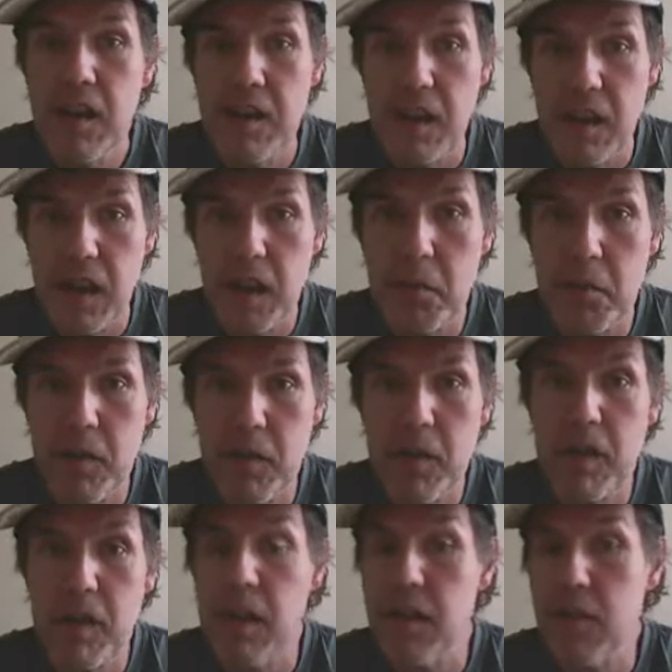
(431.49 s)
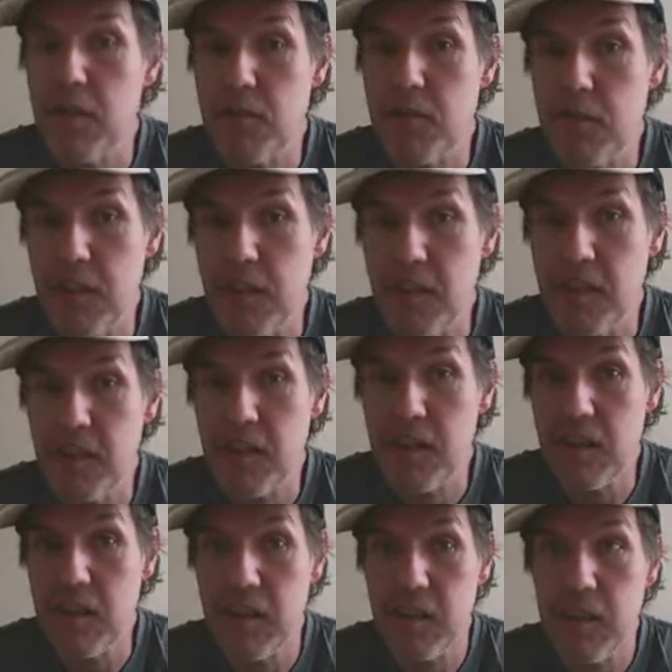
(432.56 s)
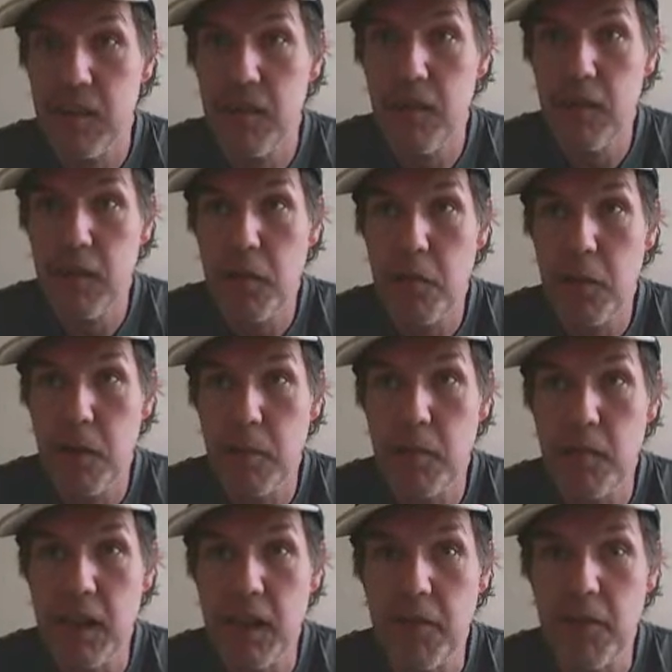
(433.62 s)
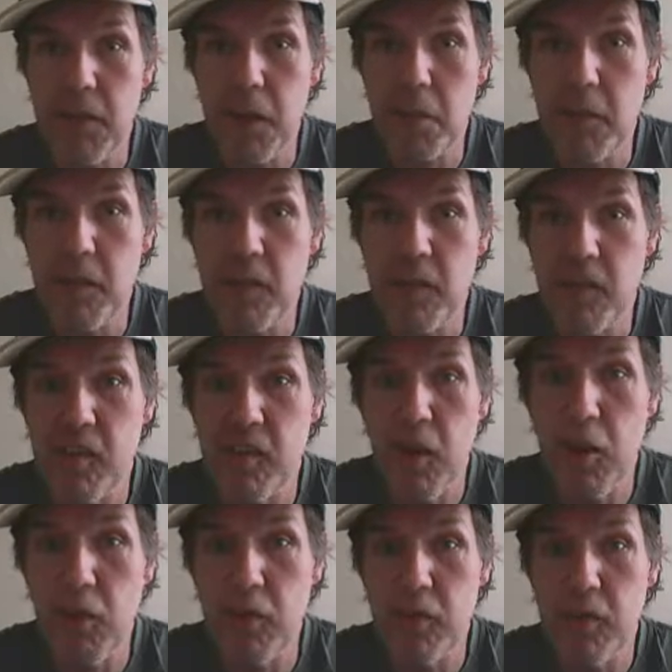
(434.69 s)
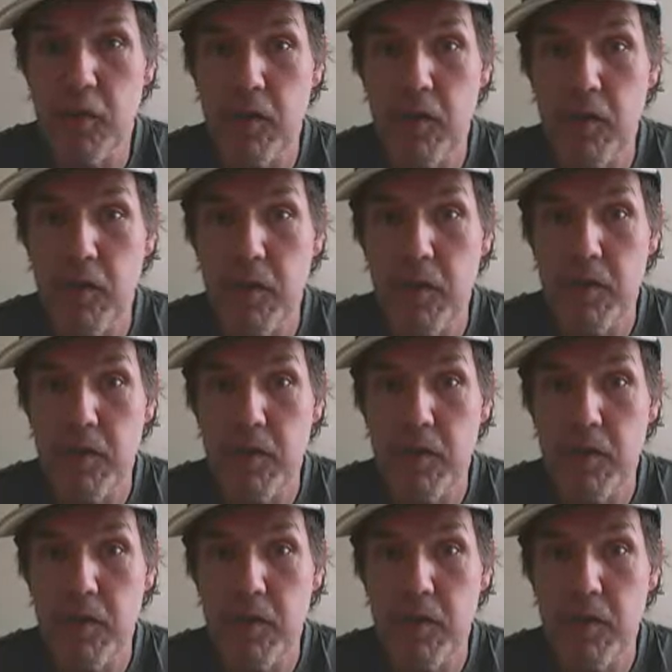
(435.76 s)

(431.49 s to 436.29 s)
the immanent and the transcendent. If you have people giving up their souls,